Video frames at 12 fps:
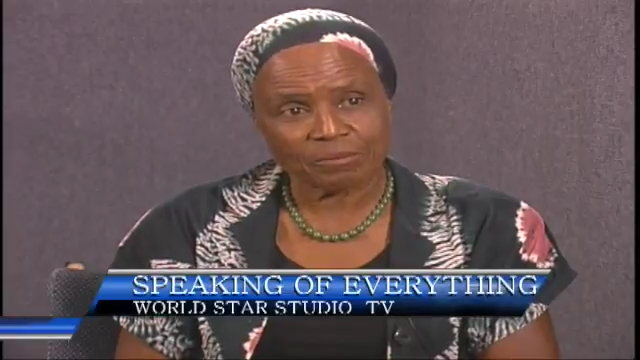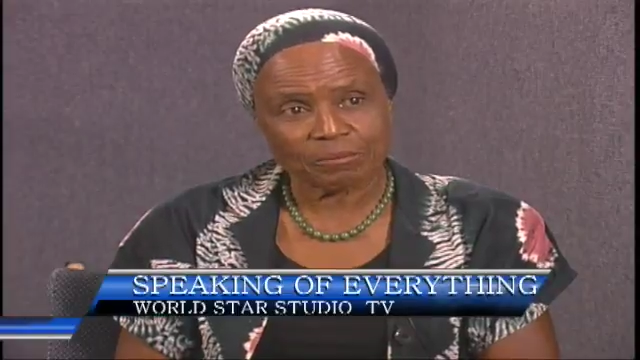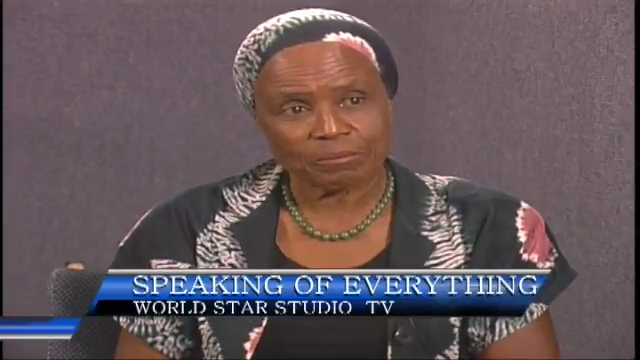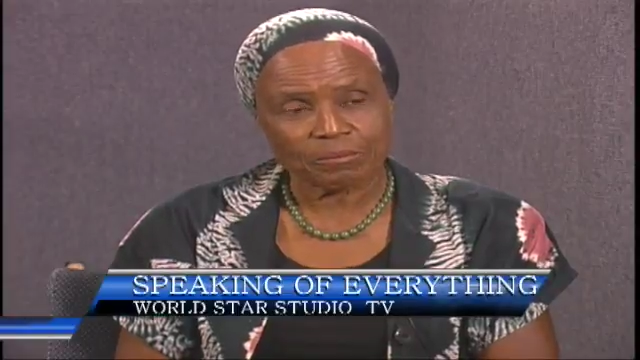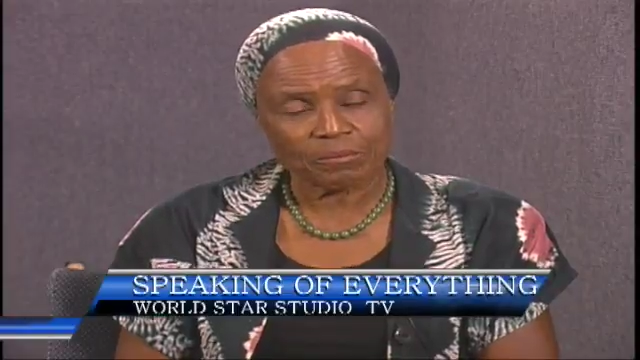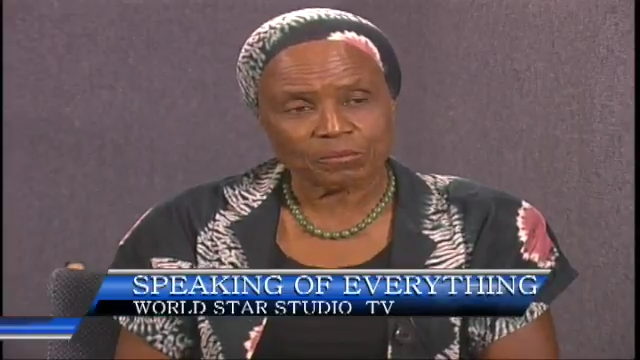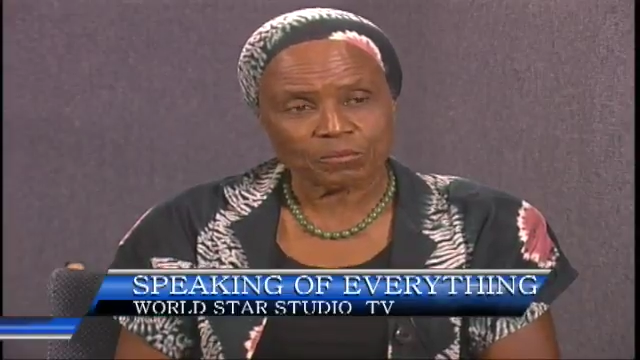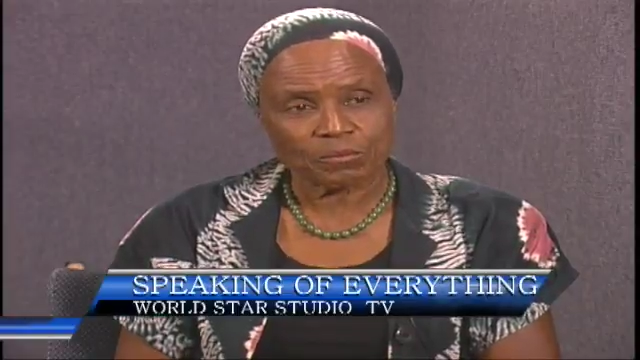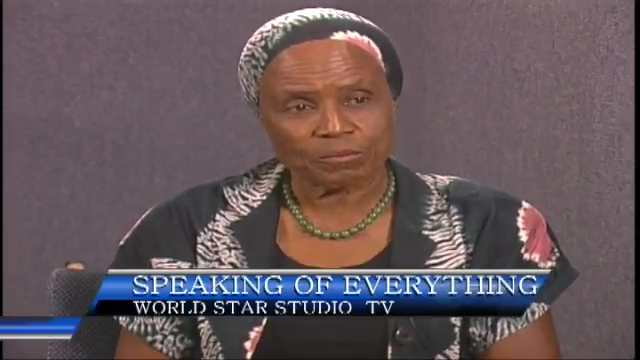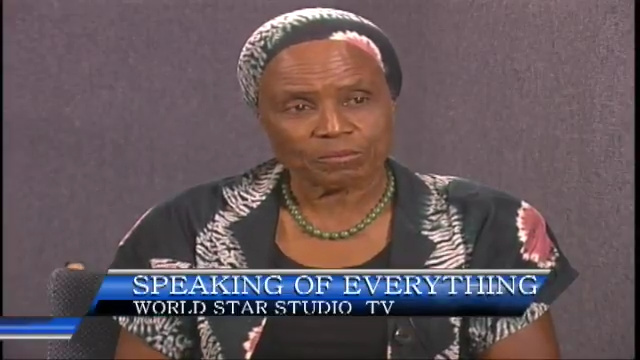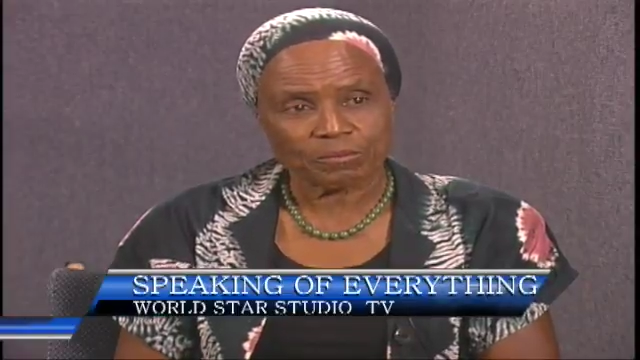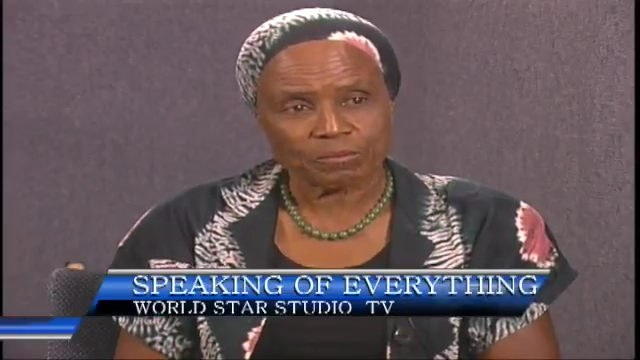So,
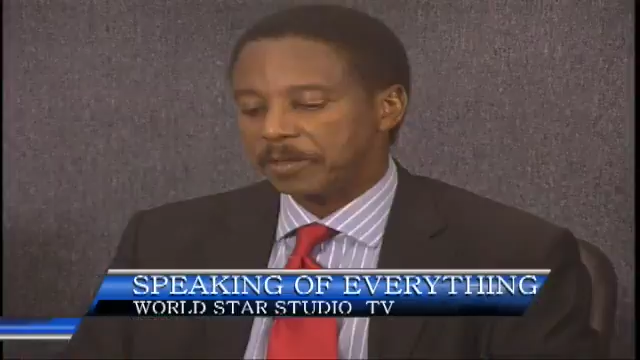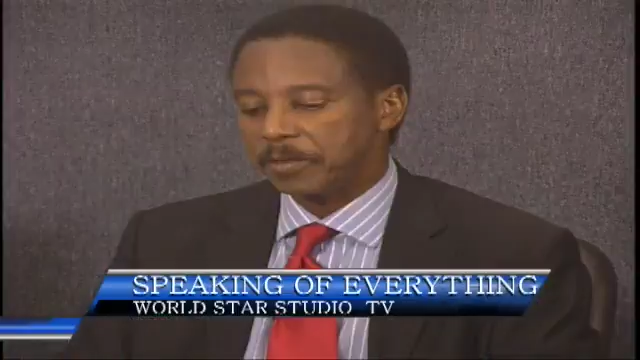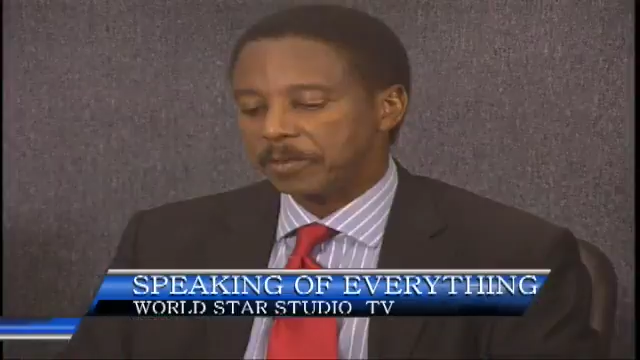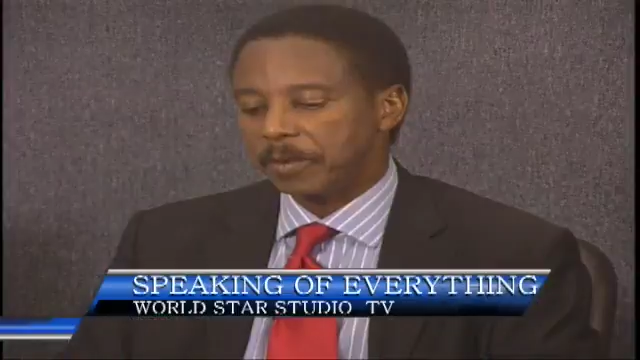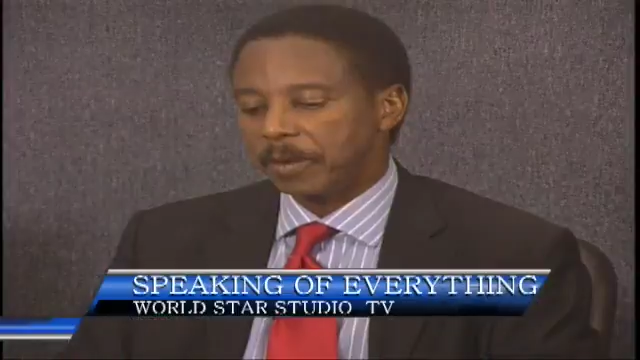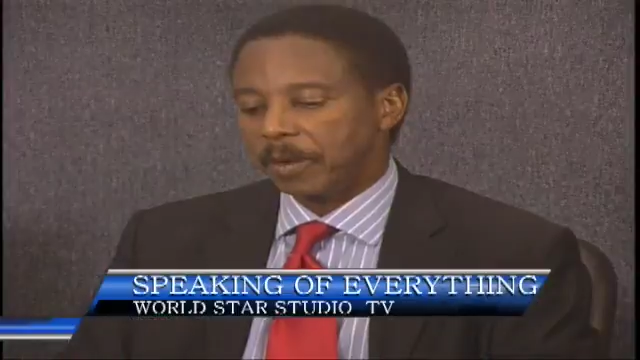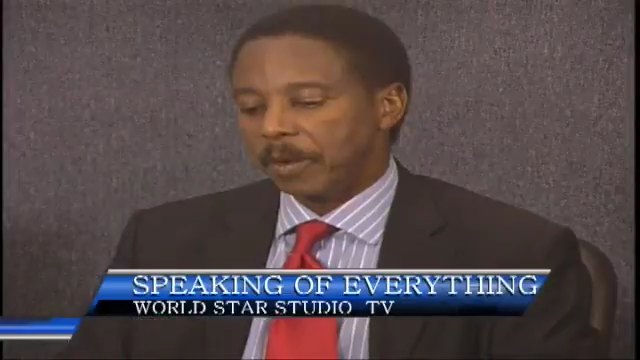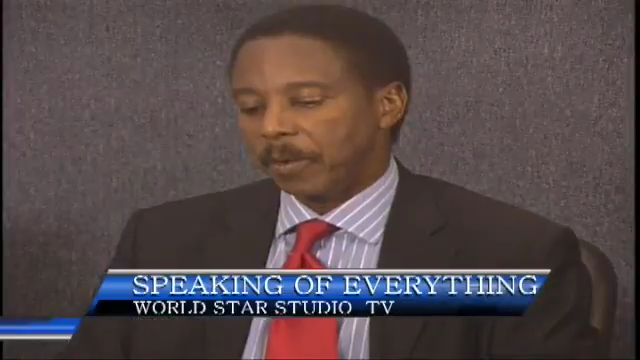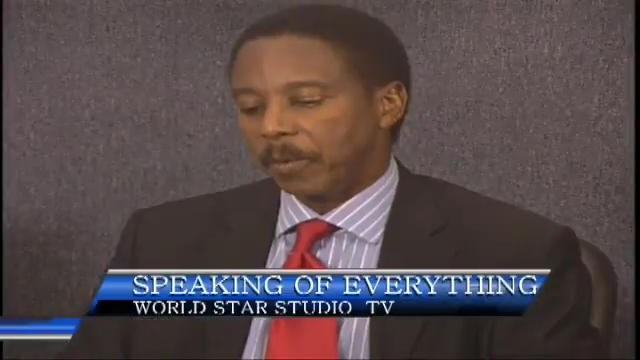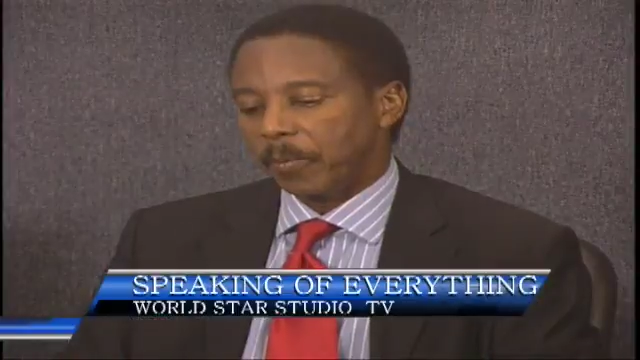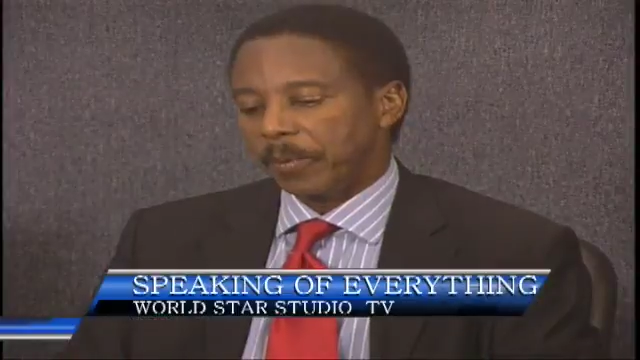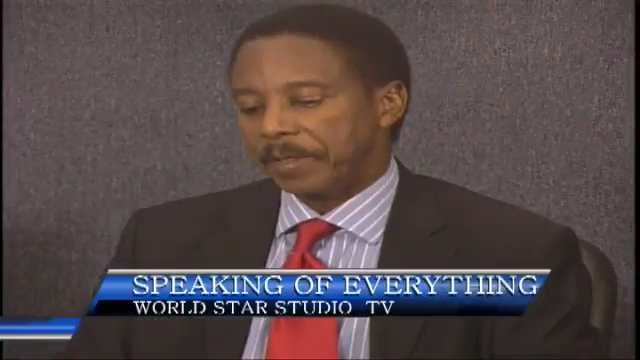I mean,
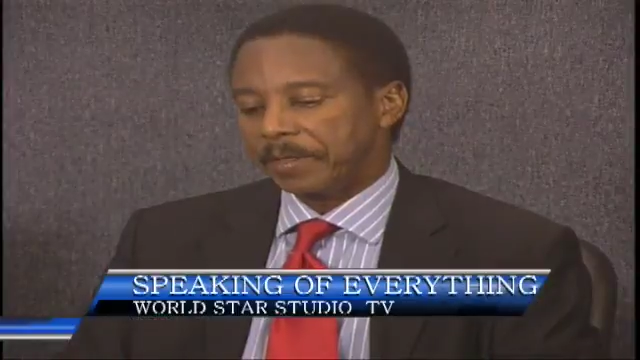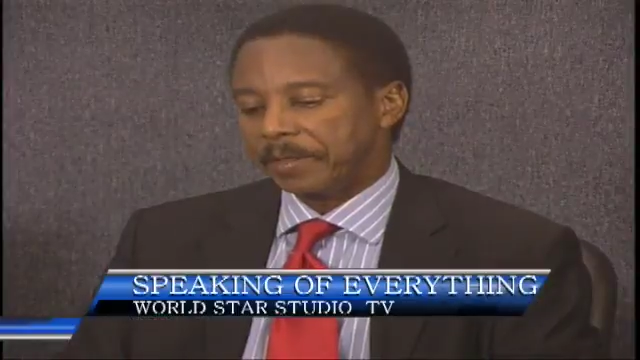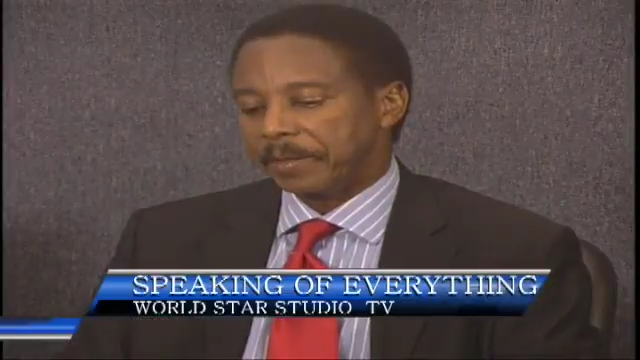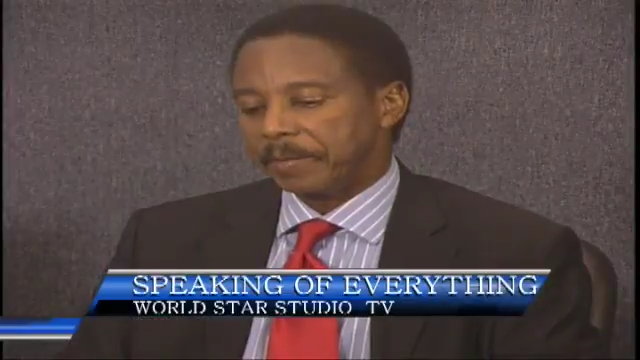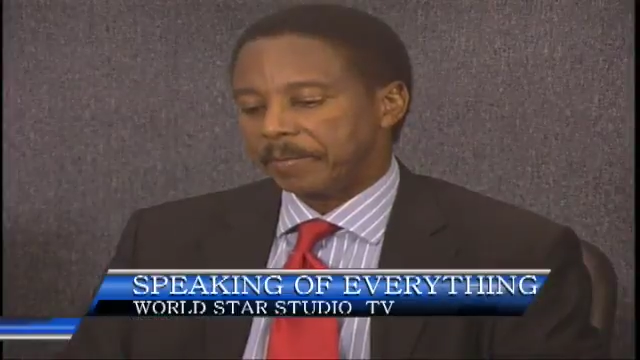when